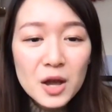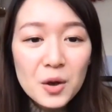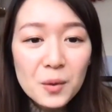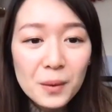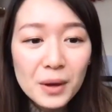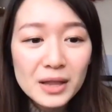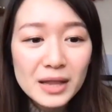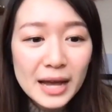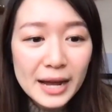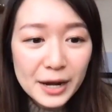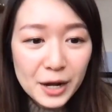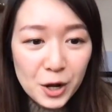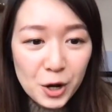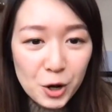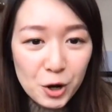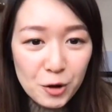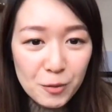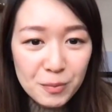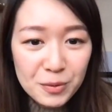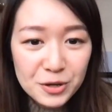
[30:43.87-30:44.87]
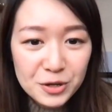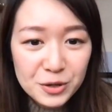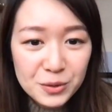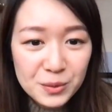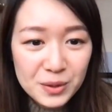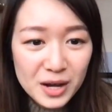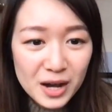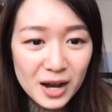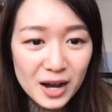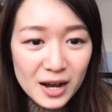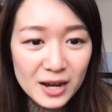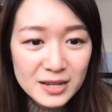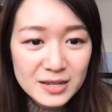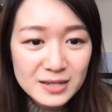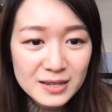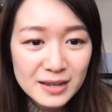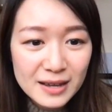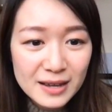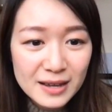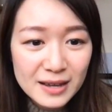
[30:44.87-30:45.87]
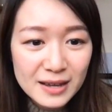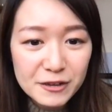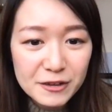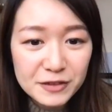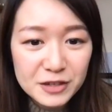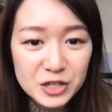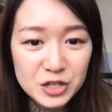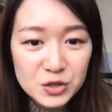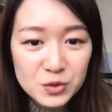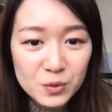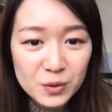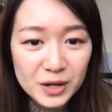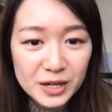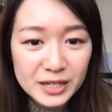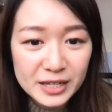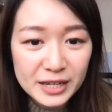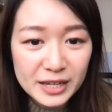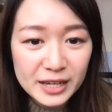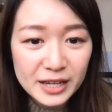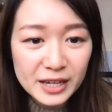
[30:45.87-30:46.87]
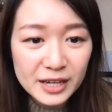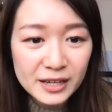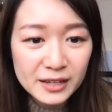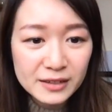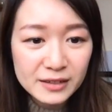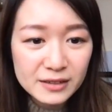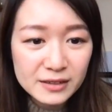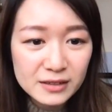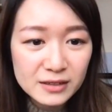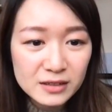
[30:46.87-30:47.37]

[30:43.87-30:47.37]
Well, I hope you guys have enjoyed it.